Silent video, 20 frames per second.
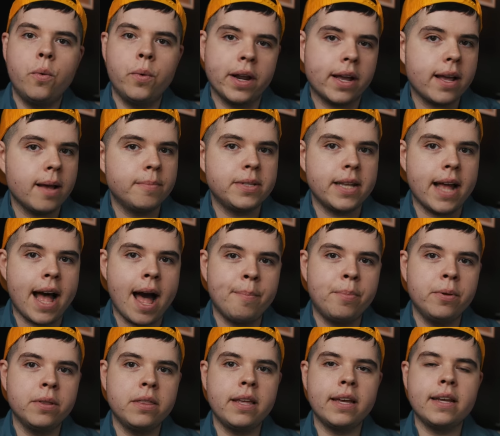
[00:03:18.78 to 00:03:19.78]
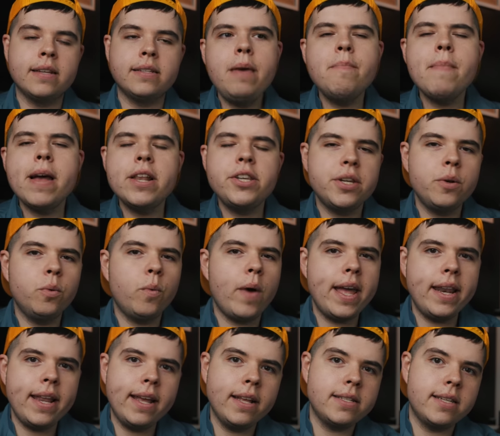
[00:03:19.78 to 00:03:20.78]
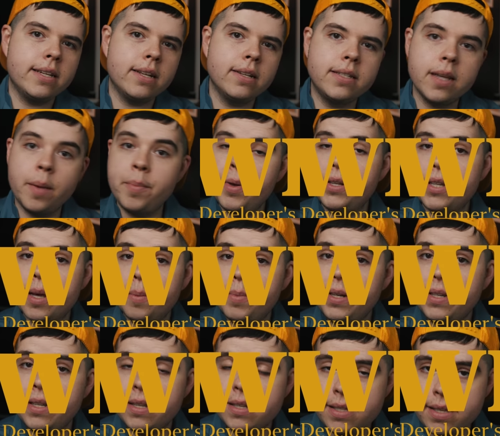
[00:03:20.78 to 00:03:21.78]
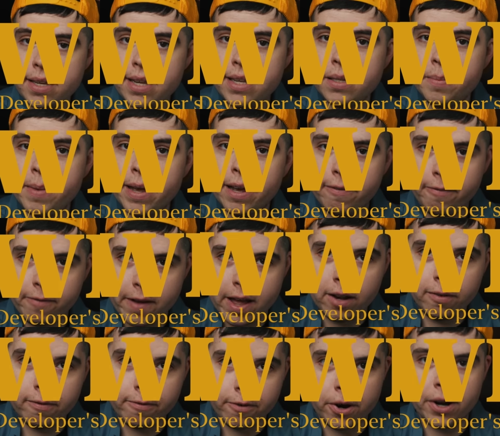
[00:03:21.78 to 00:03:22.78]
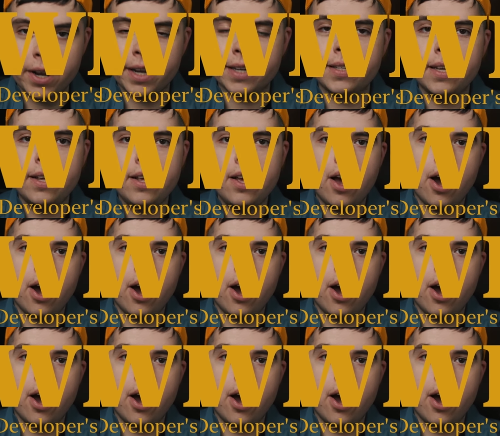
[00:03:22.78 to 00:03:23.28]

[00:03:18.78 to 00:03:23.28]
when it comes to Apple things. He mentioned waiting till WWDC to make a final verdict